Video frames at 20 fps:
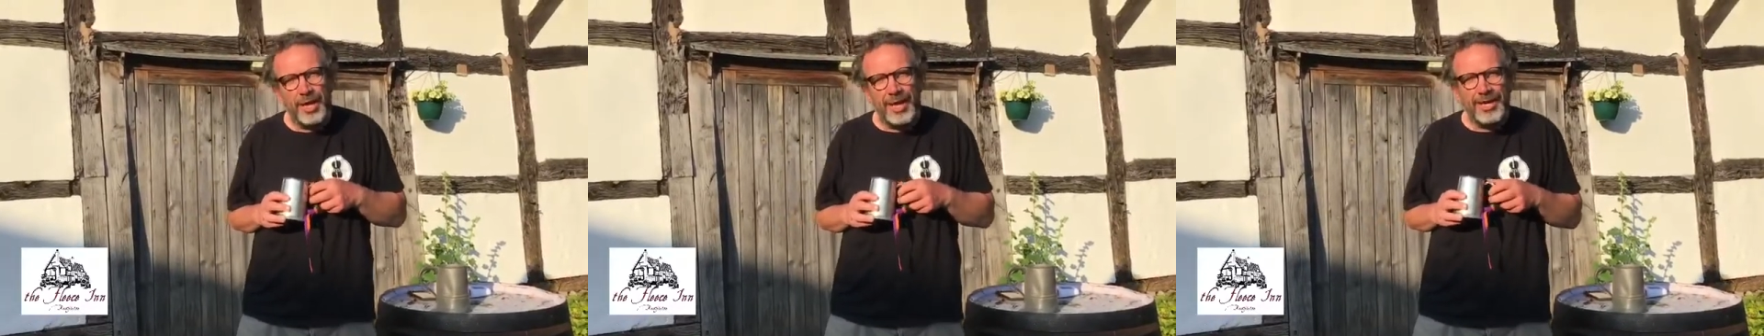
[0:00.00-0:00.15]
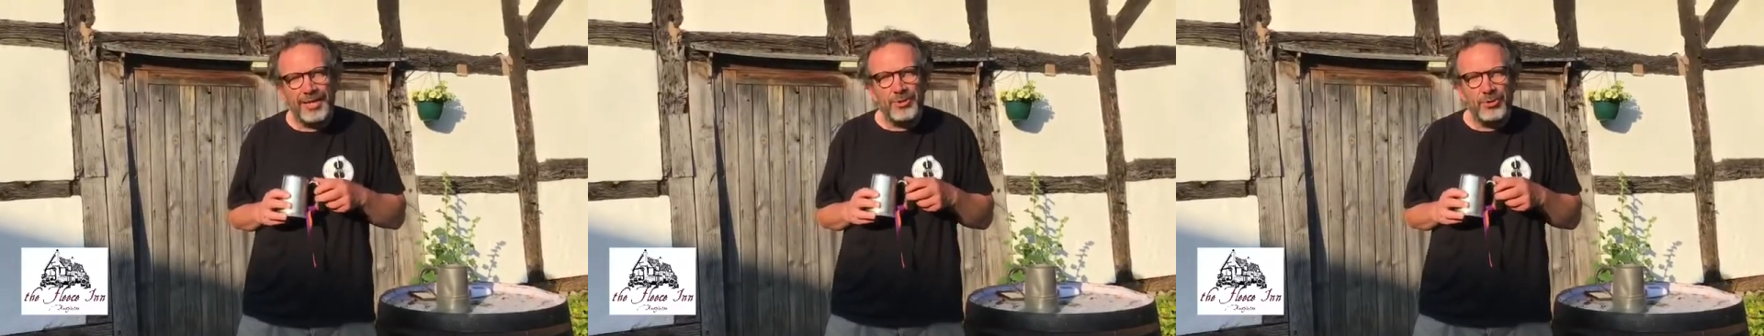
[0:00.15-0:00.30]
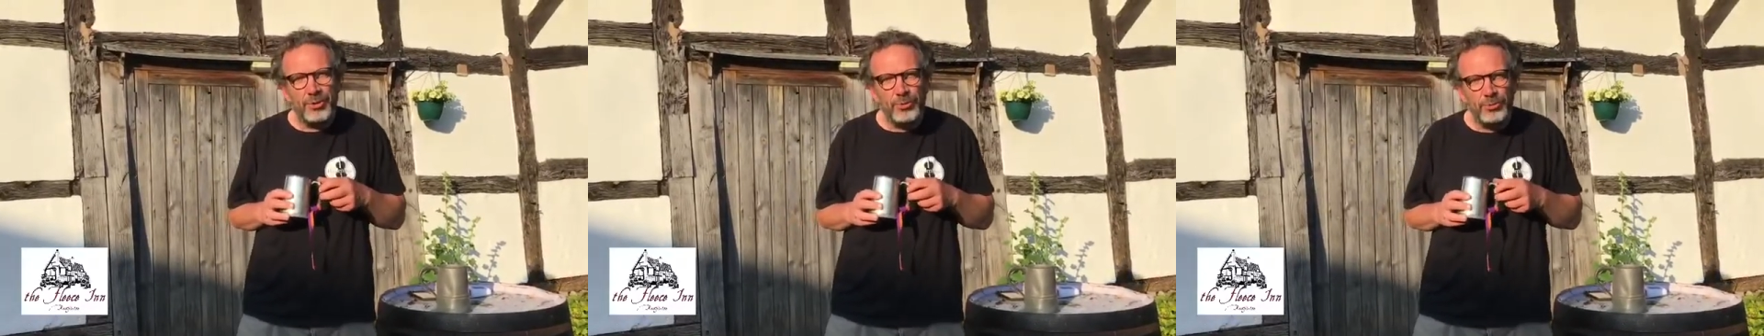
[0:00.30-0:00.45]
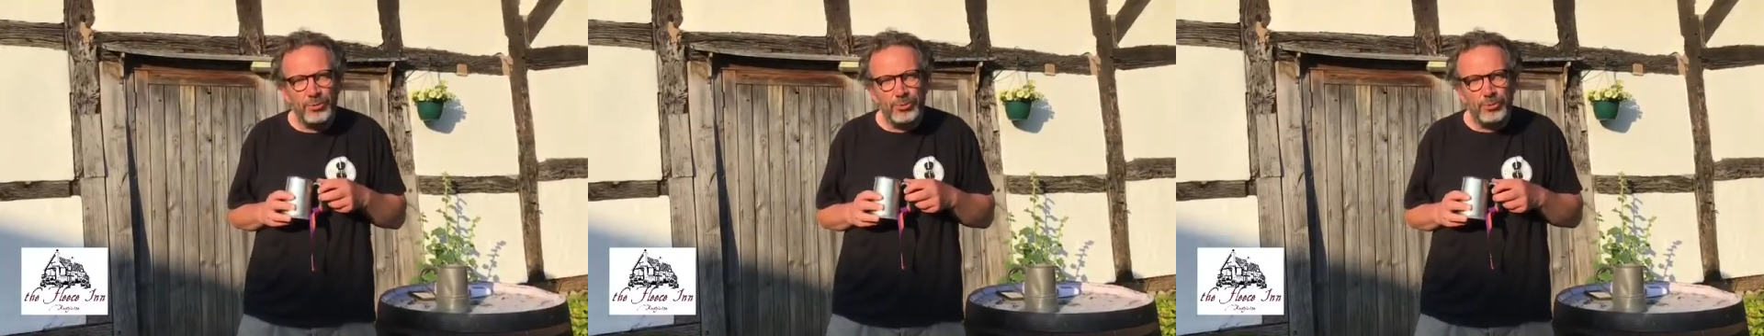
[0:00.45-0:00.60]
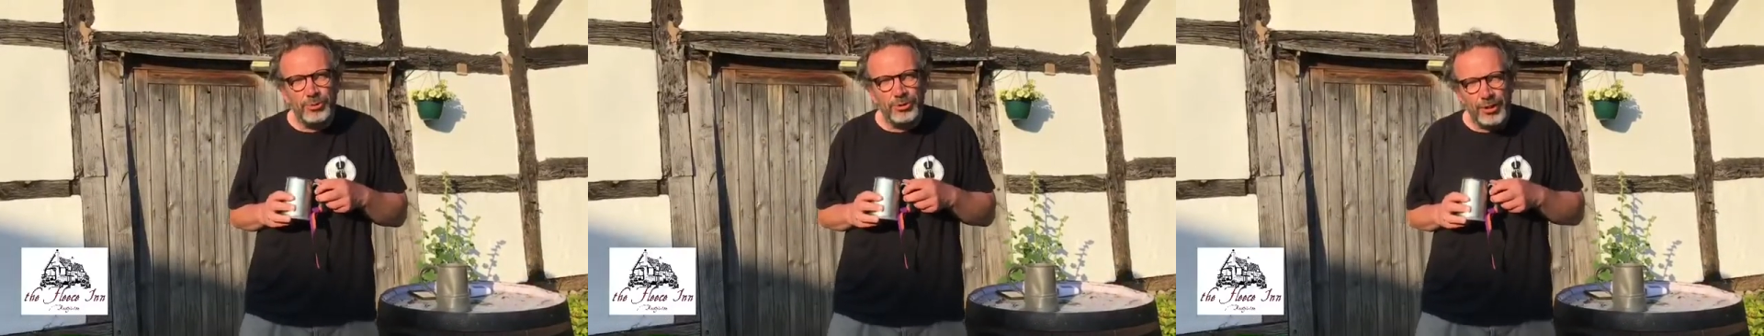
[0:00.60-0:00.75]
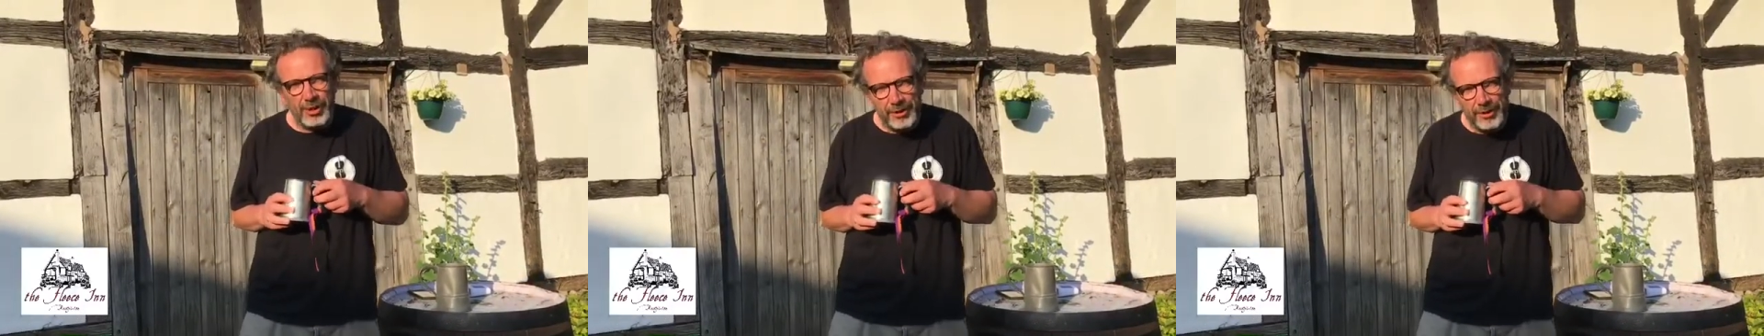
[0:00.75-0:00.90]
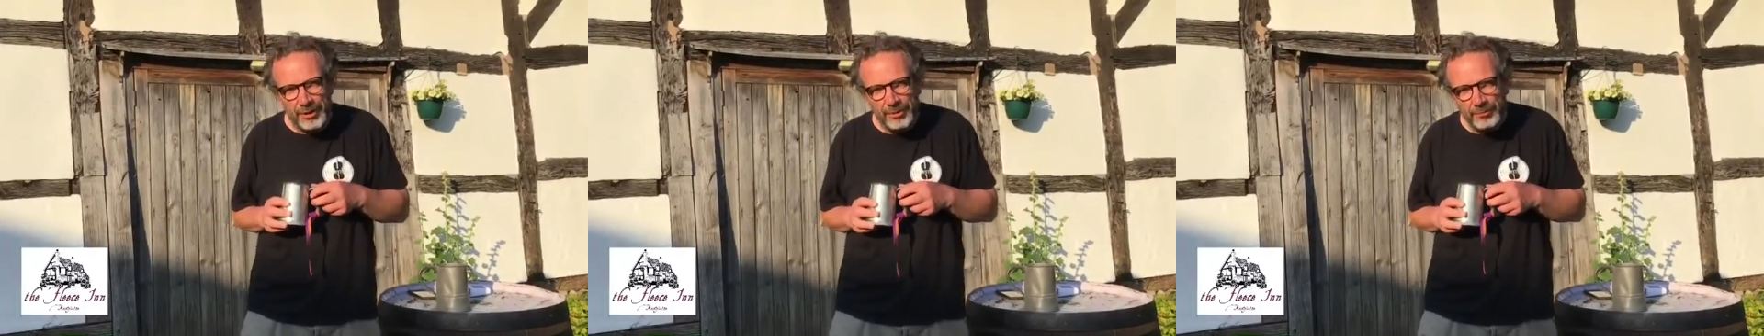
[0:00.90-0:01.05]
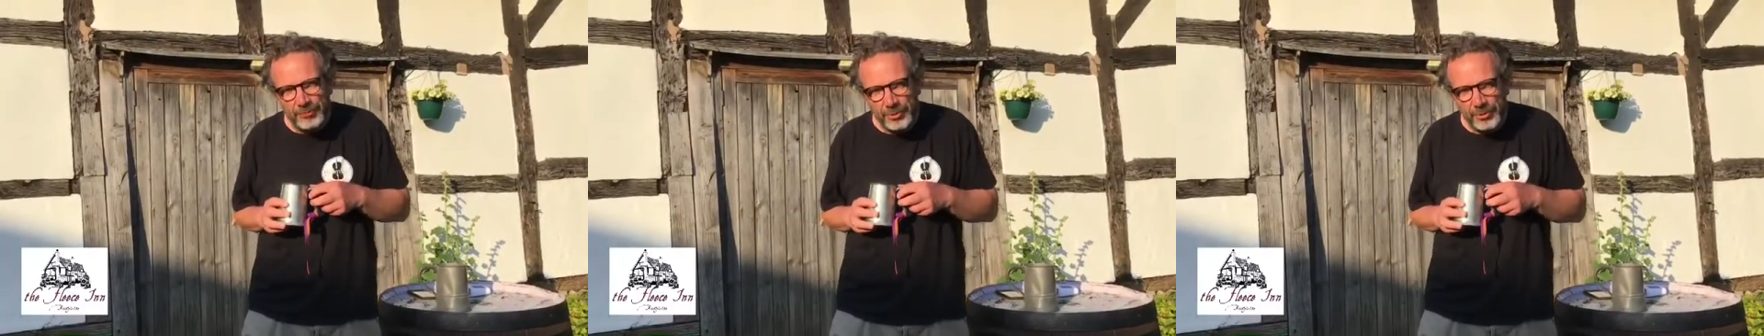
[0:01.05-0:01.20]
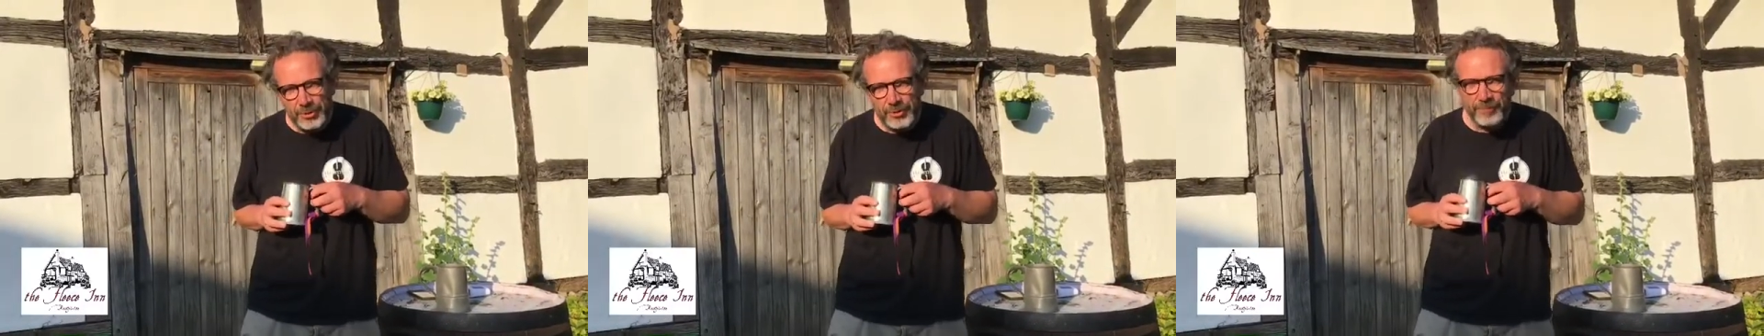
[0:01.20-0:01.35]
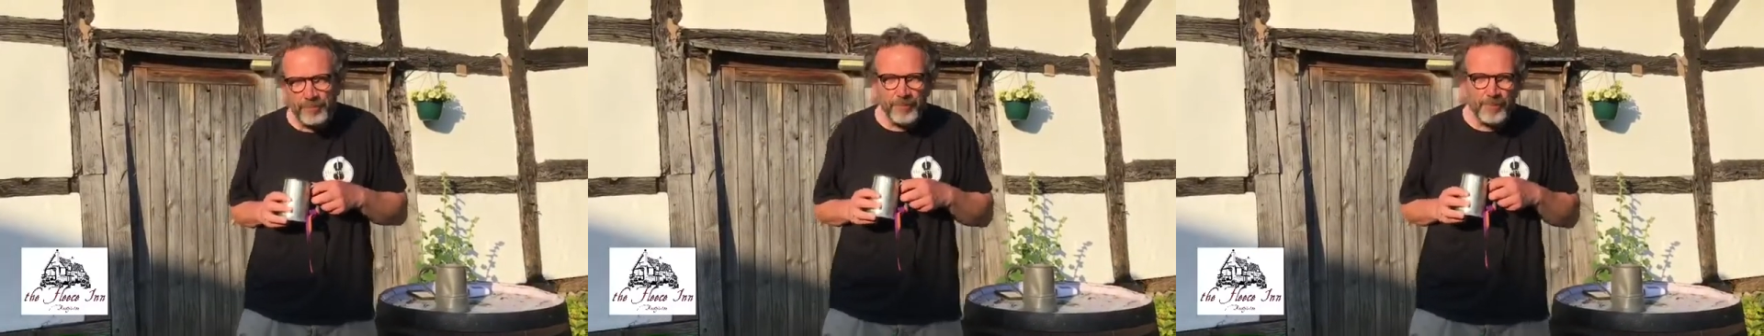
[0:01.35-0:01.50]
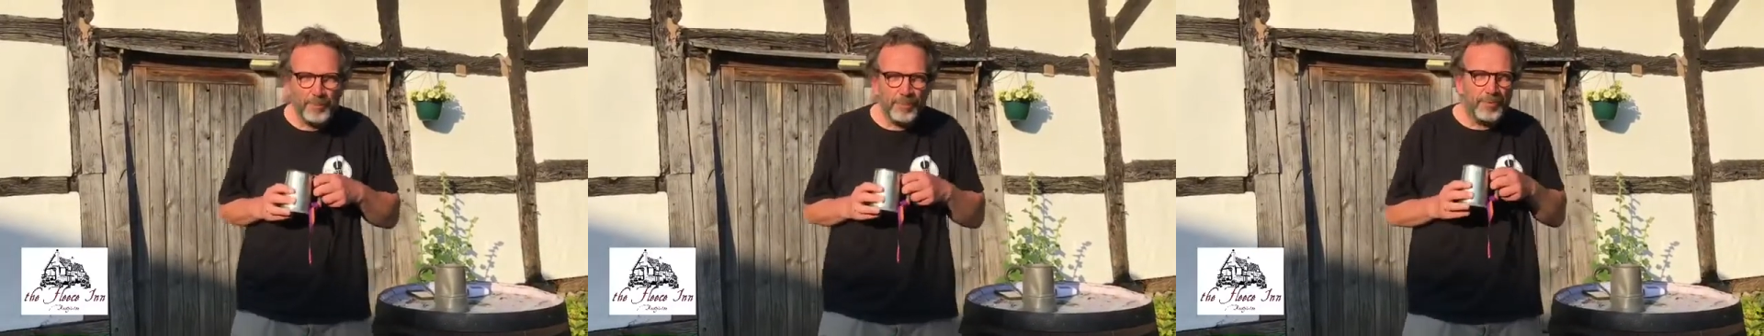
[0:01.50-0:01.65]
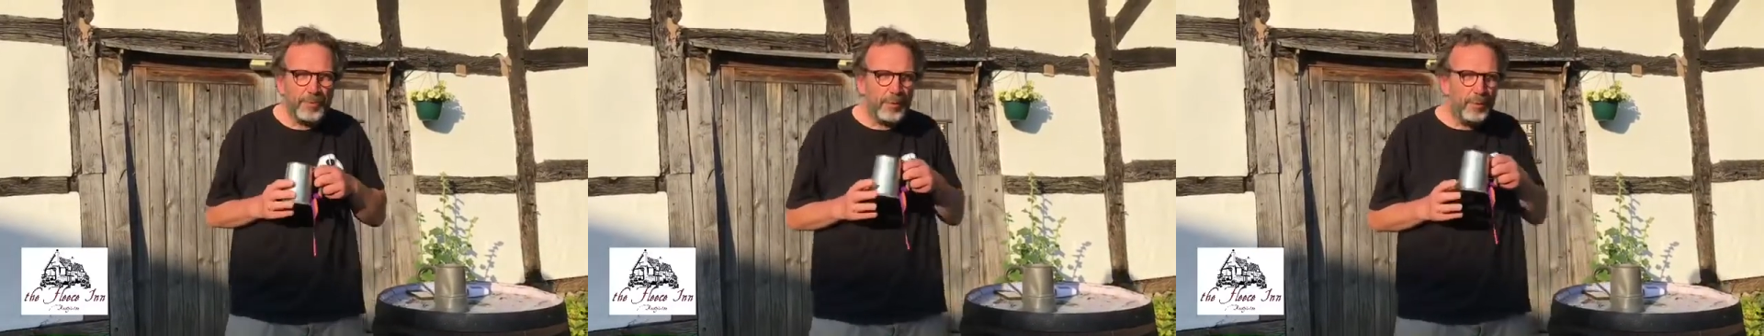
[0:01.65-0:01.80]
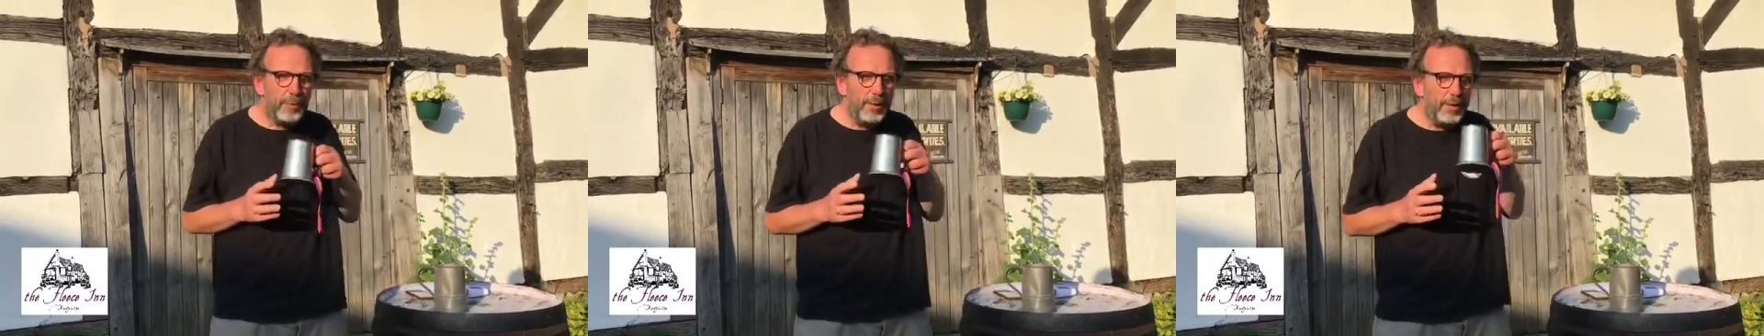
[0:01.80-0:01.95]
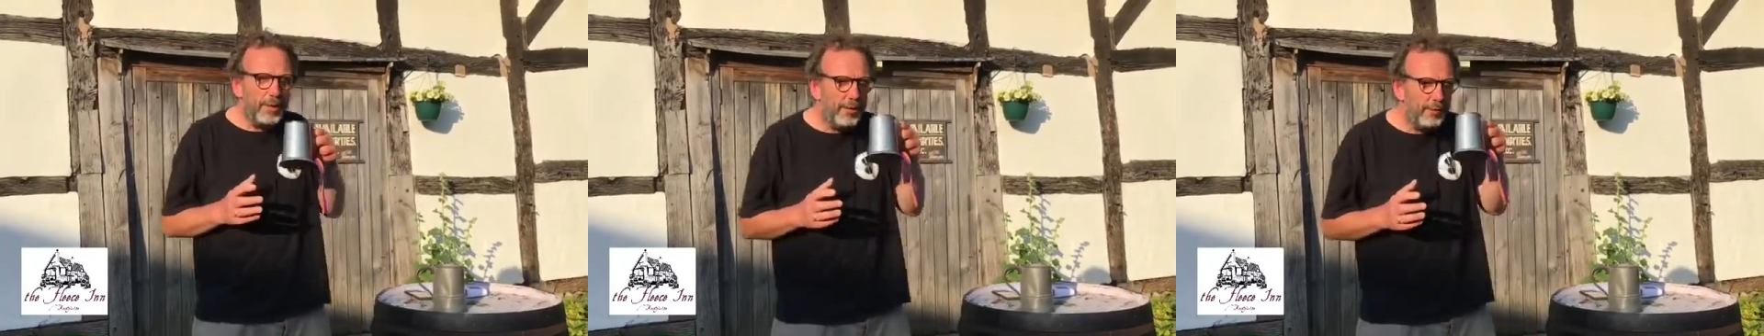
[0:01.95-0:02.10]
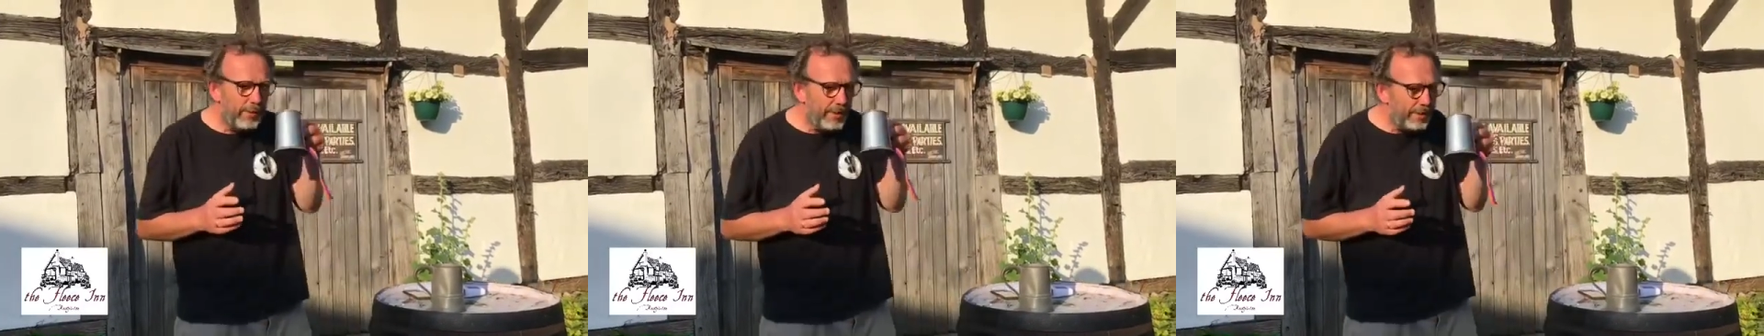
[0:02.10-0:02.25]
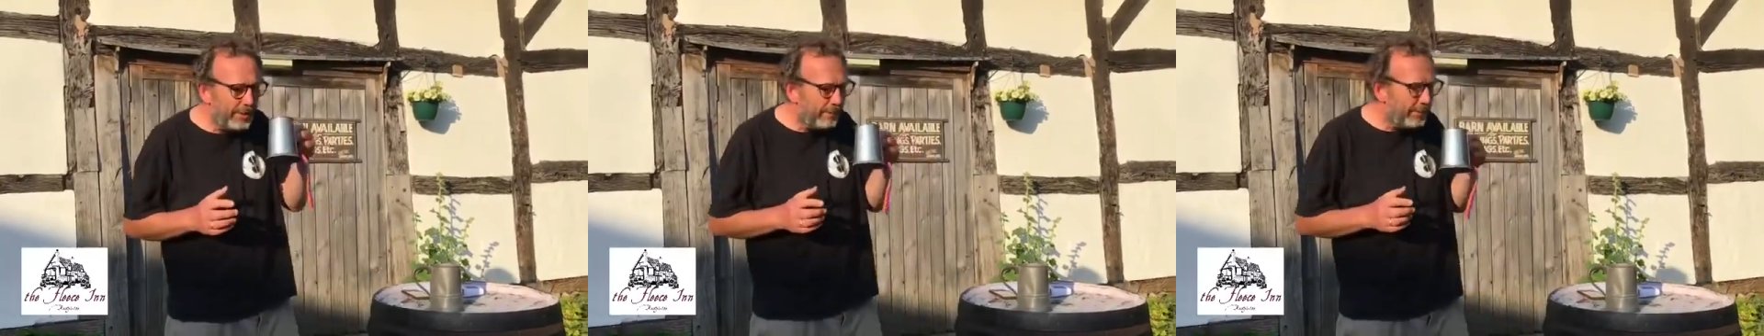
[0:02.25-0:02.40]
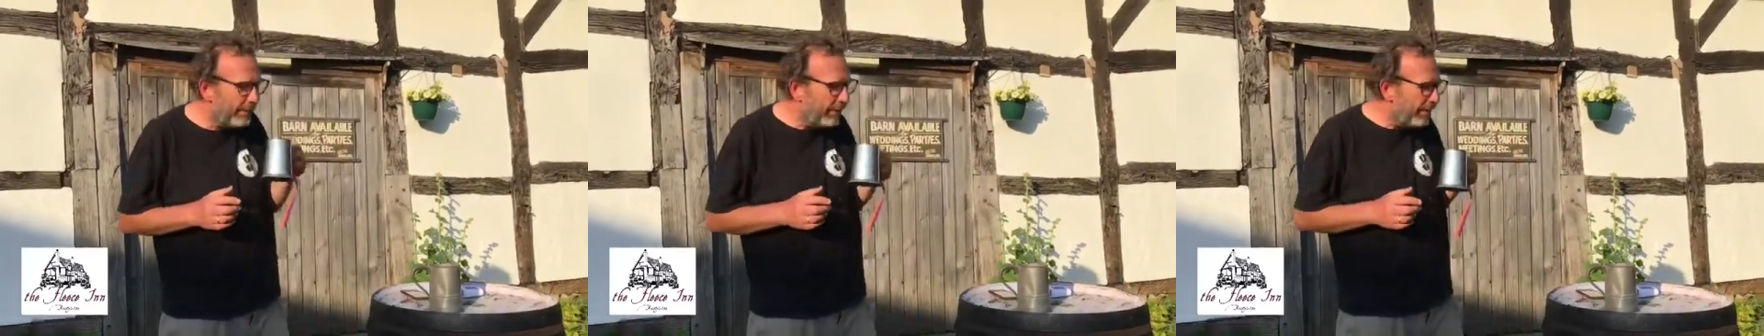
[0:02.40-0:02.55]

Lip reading: at all times. But there we go.